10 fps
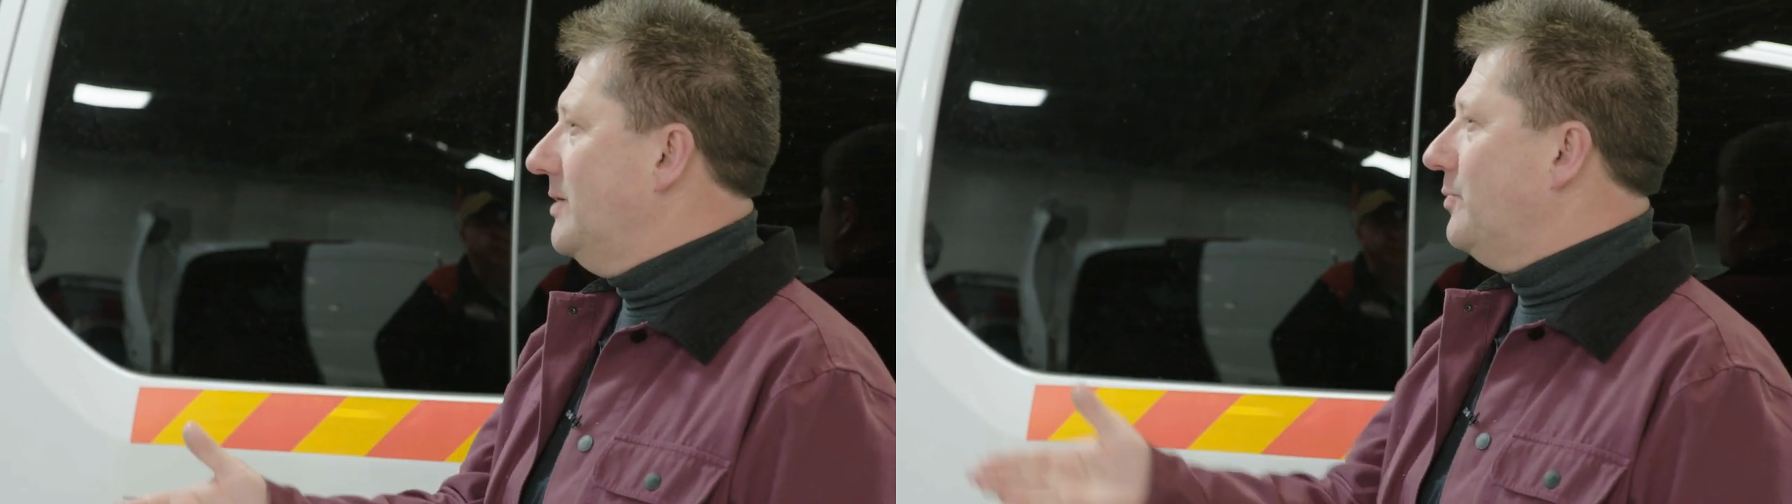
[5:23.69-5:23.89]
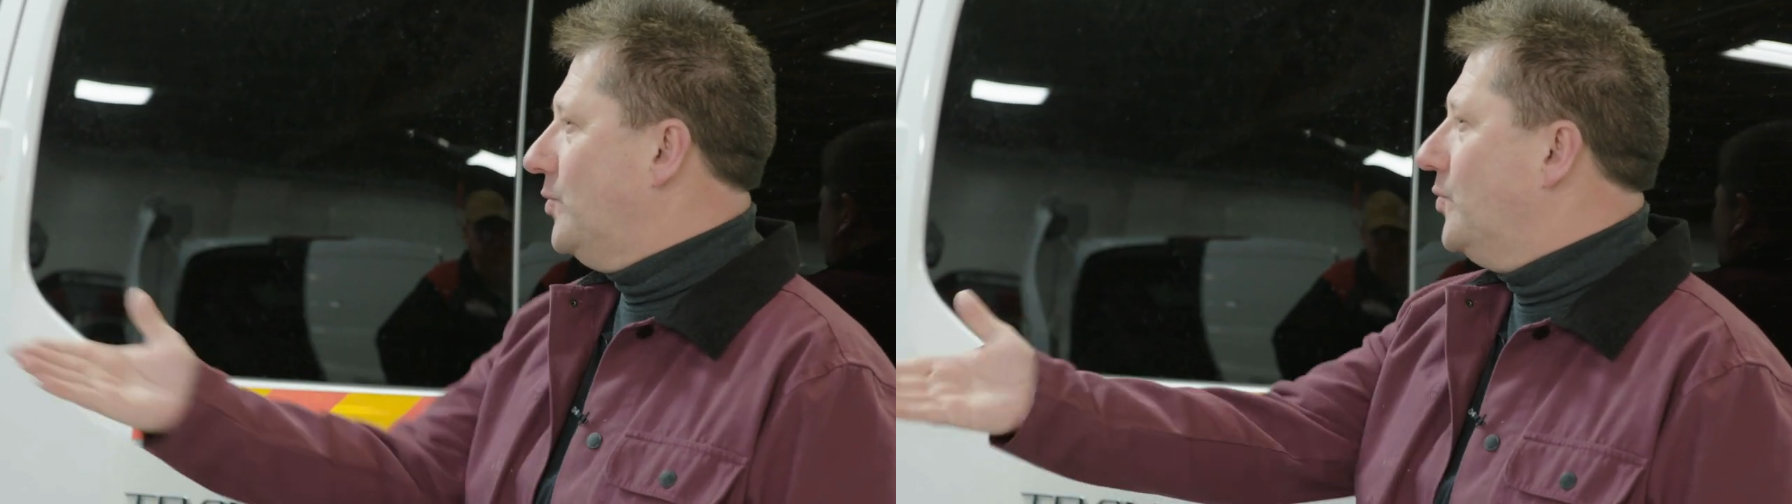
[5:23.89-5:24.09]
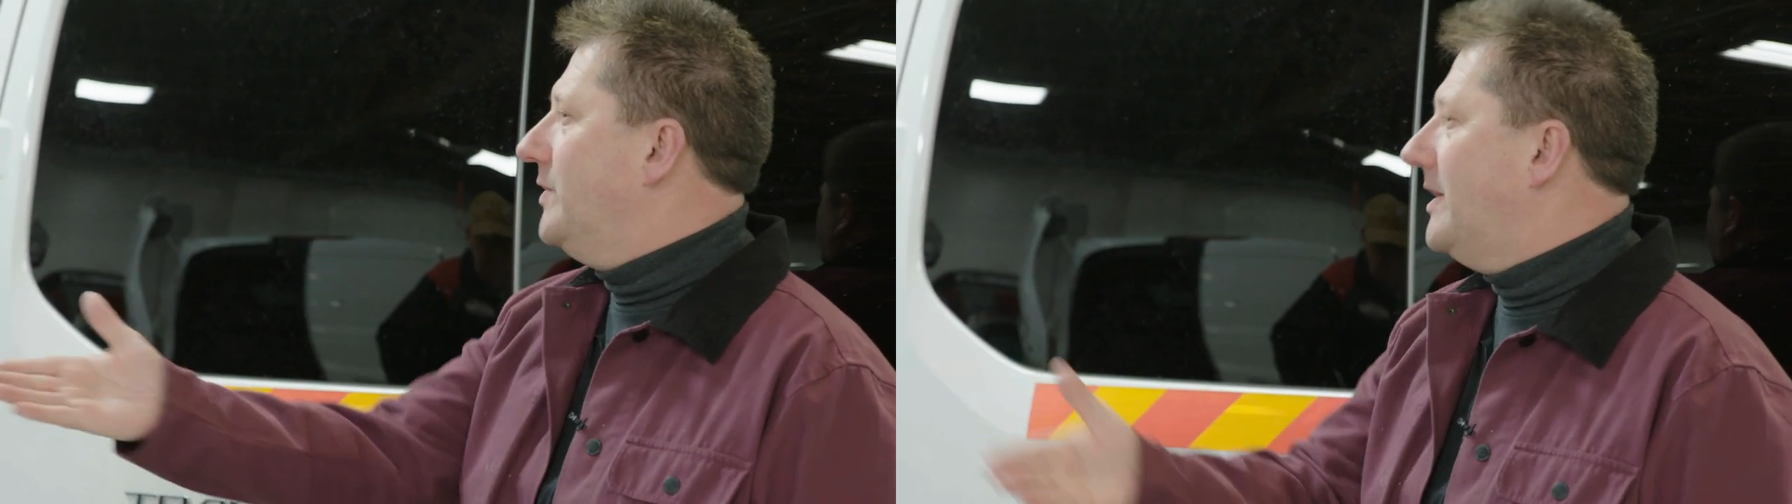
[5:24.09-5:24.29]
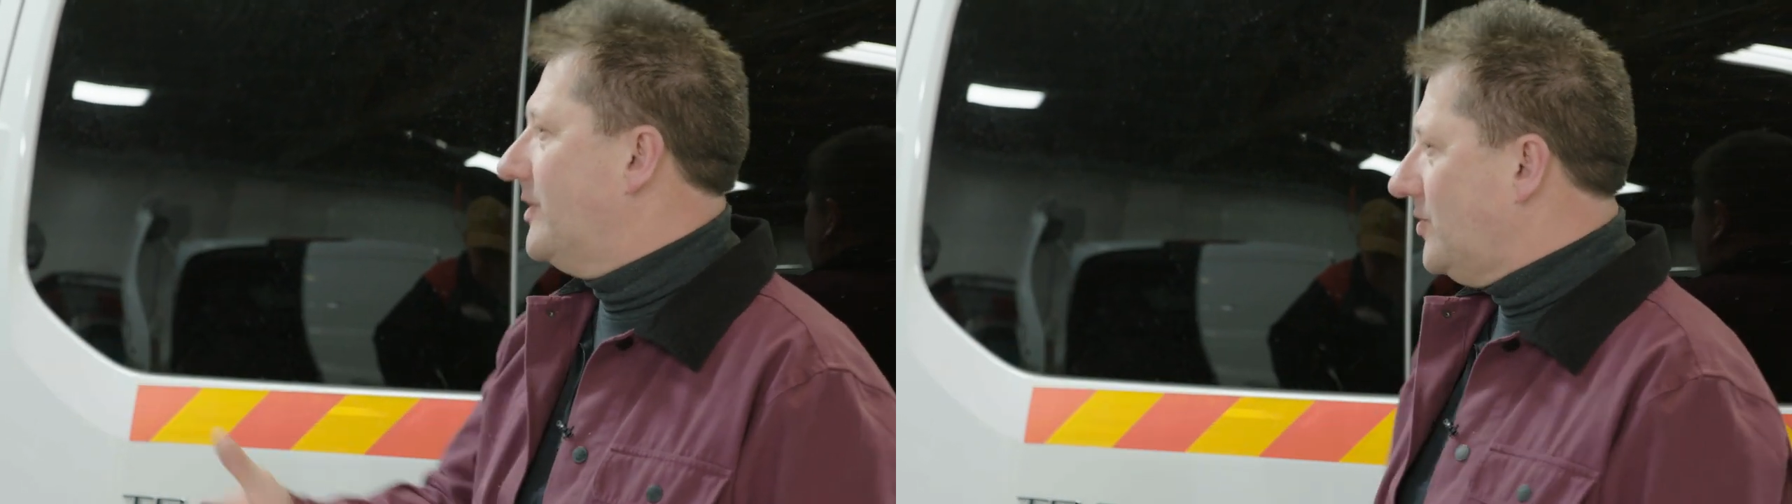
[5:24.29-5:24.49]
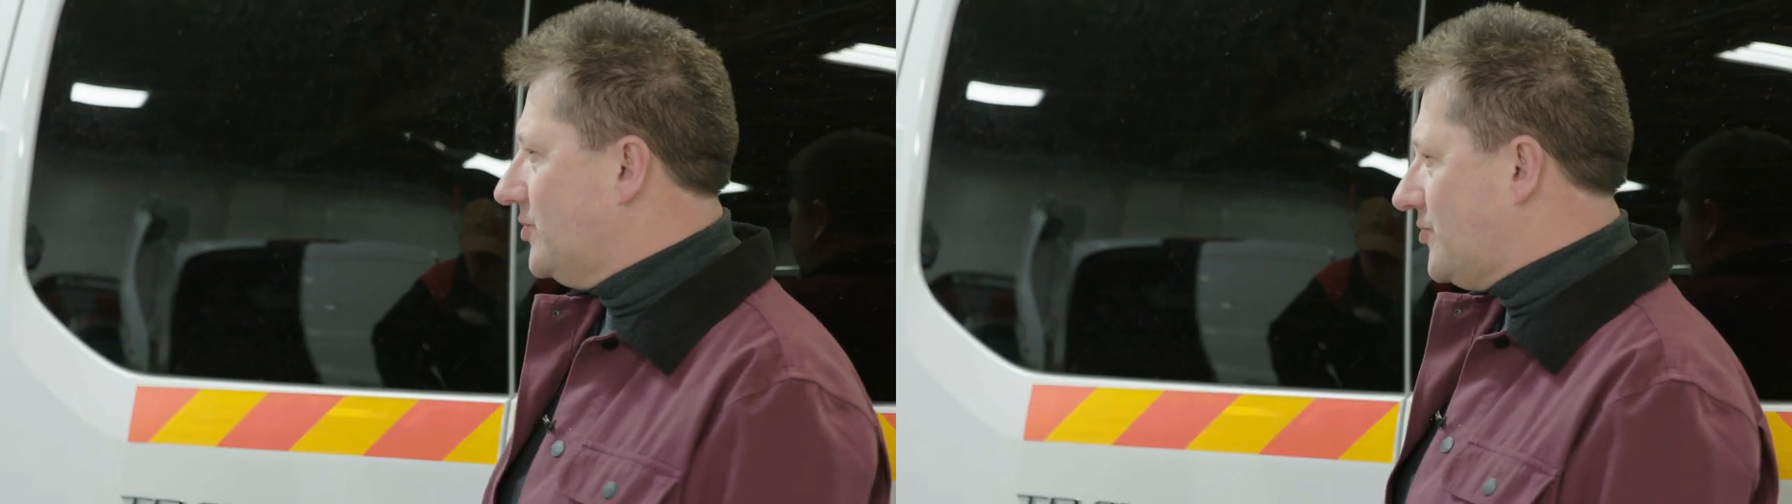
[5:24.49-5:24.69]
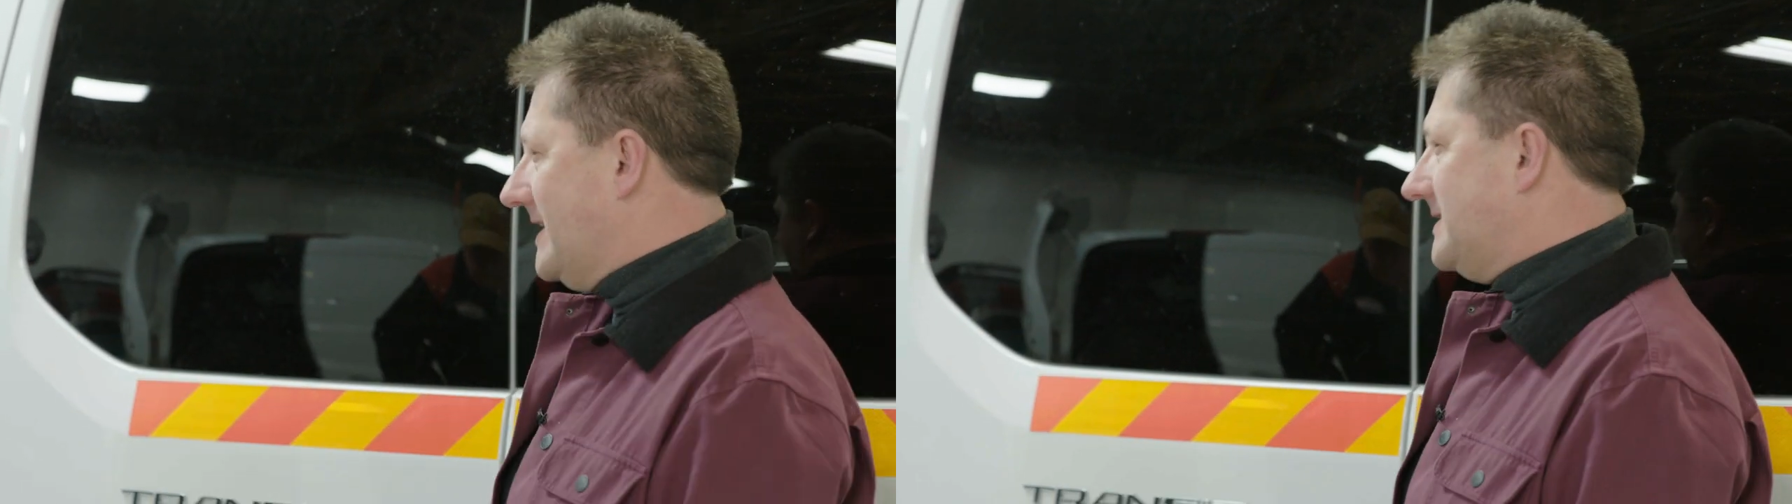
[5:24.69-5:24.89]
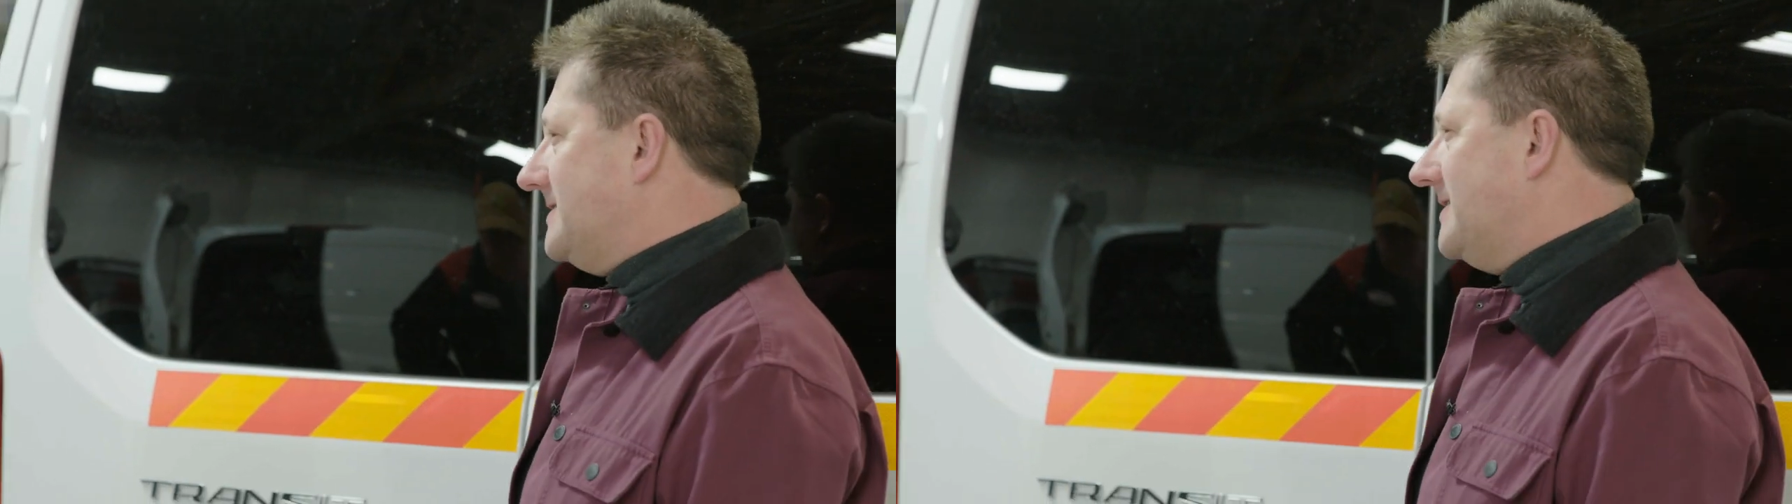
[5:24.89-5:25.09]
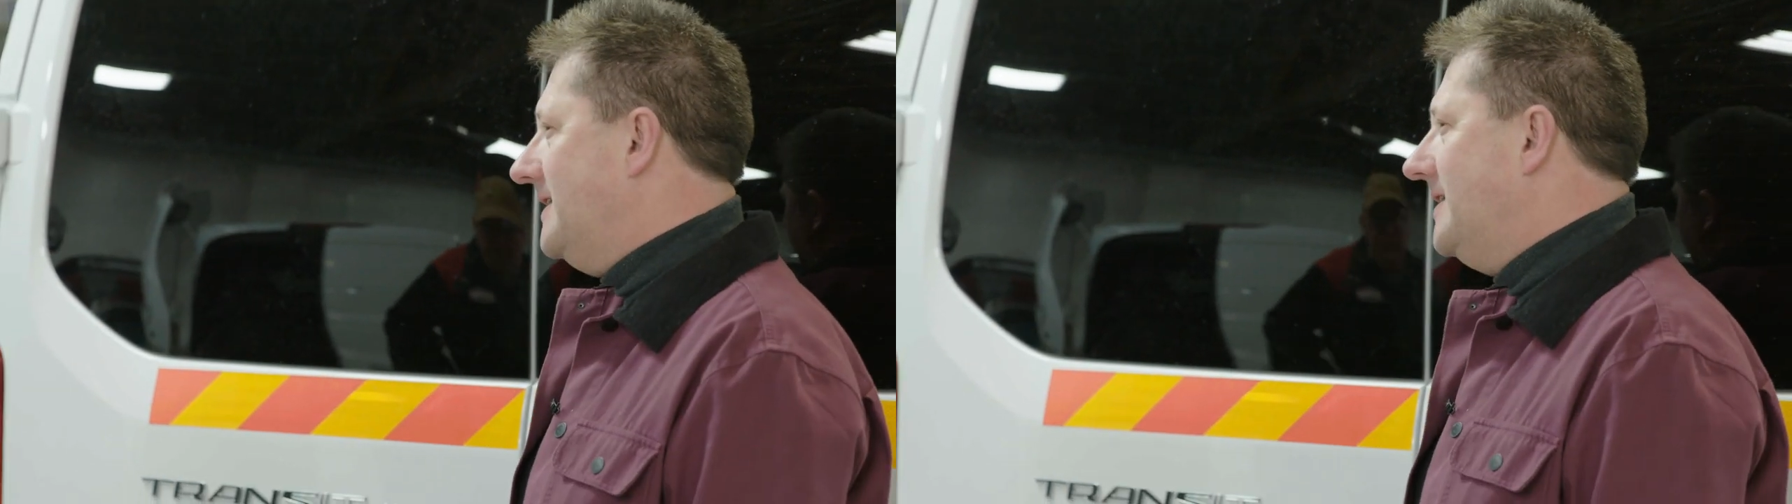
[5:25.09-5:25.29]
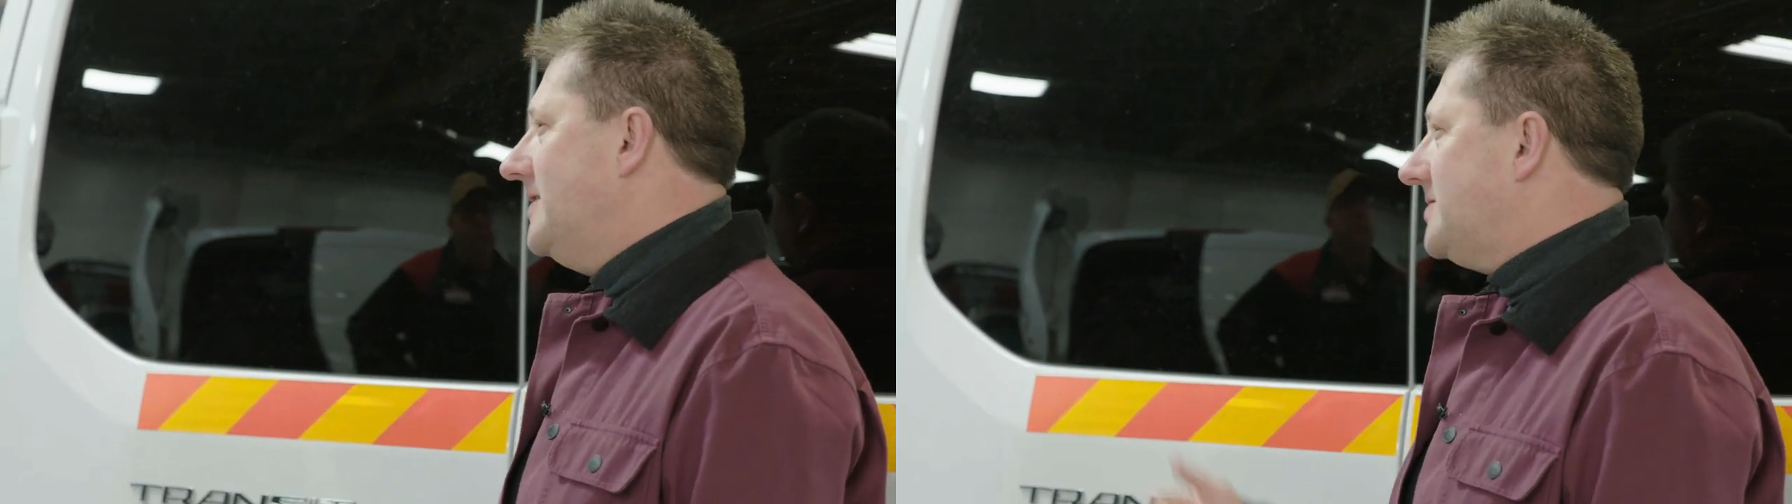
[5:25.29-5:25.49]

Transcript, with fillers: right, with all the other contractors.